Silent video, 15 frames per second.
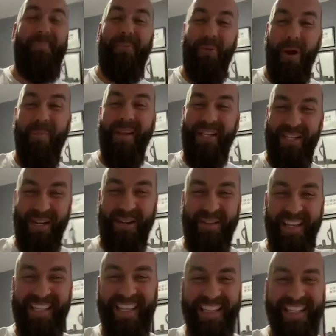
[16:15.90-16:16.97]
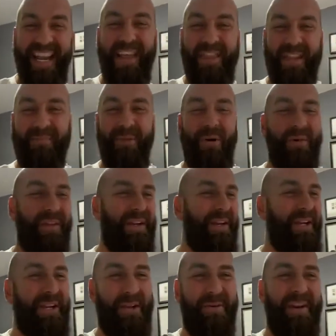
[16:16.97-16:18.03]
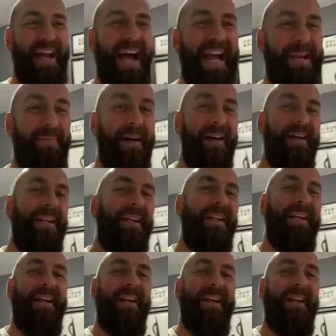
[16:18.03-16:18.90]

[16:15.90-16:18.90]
I promise you, this is nothing more than a Q&A, but